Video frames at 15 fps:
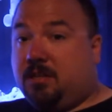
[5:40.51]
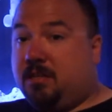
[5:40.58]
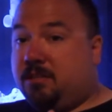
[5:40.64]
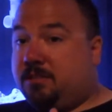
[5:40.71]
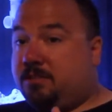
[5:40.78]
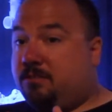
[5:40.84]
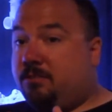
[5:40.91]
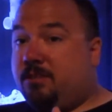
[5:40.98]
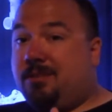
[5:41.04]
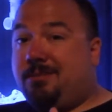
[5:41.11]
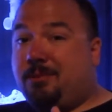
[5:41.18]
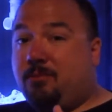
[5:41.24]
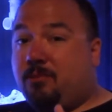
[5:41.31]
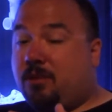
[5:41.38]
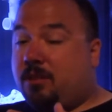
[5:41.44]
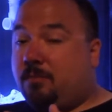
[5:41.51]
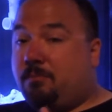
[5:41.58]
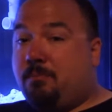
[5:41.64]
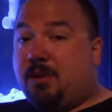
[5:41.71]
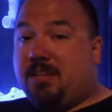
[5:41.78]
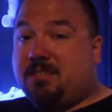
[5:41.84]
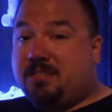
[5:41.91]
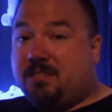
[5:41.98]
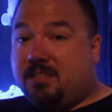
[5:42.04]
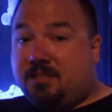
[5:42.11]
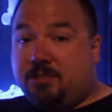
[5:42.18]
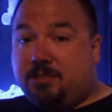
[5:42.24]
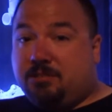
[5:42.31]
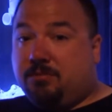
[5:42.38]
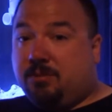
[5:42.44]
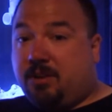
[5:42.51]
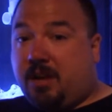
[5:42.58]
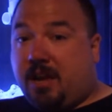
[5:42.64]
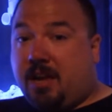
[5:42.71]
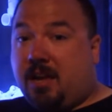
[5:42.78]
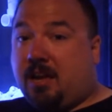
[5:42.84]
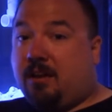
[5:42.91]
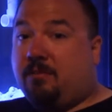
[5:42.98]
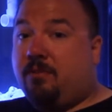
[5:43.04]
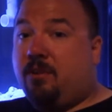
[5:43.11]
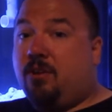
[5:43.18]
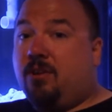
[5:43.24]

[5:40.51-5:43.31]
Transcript: is going to be one of the best things you can have